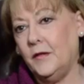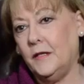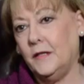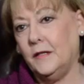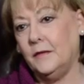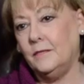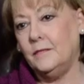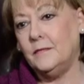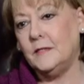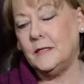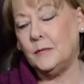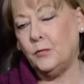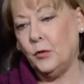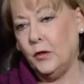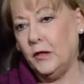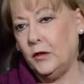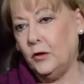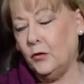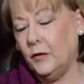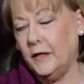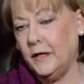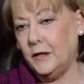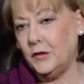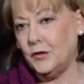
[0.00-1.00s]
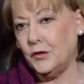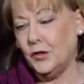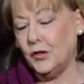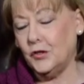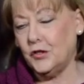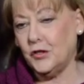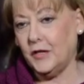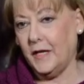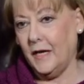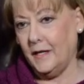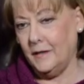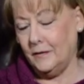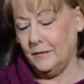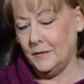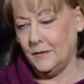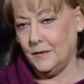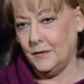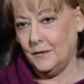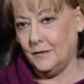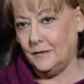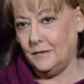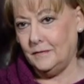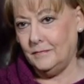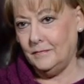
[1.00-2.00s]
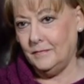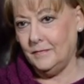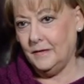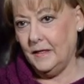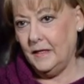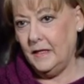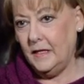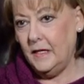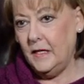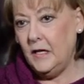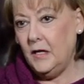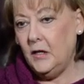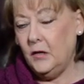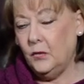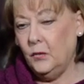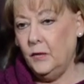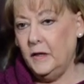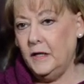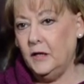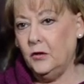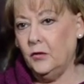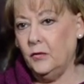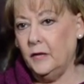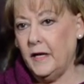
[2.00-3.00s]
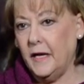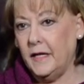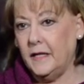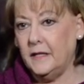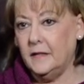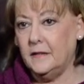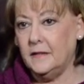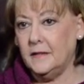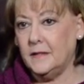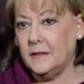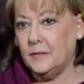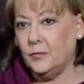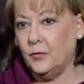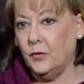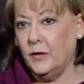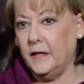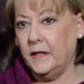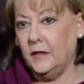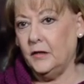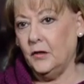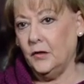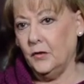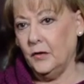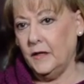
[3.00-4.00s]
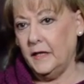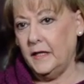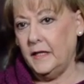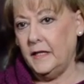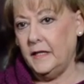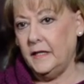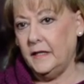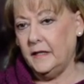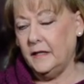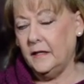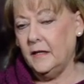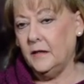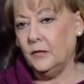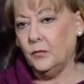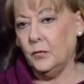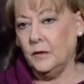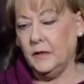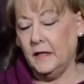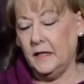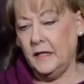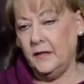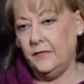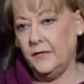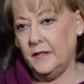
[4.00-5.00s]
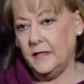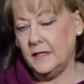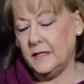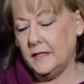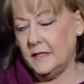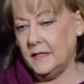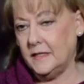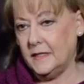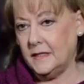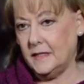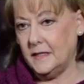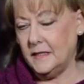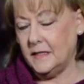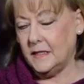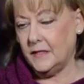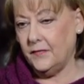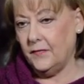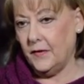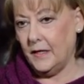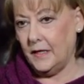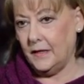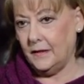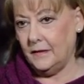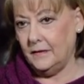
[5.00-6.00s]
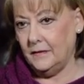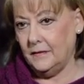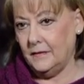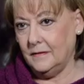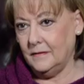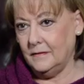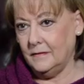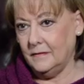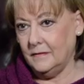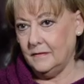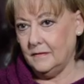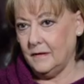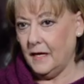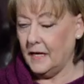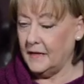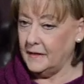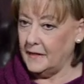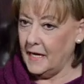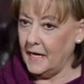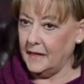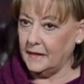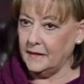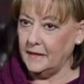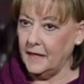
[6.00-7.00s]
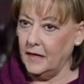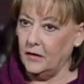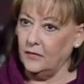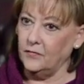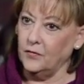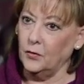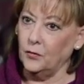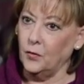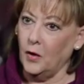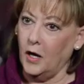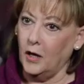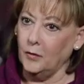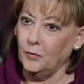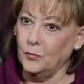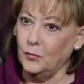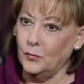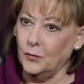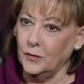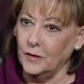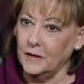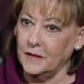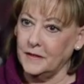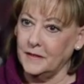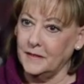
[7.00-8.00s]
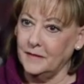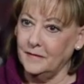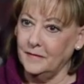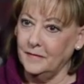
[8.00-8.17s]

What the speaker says: the Spring Creek Church Council, we created the Spring Creek Relief and Assistance Fund, and that's now for Rockport.